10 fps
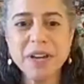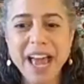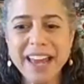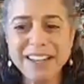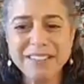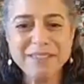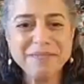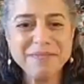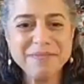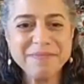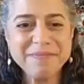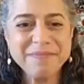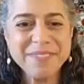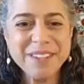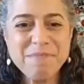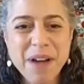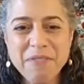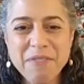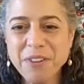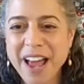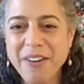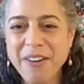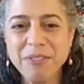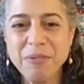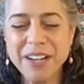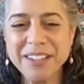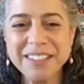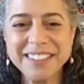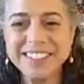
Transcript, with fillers: again. Goodbye for now, everyone.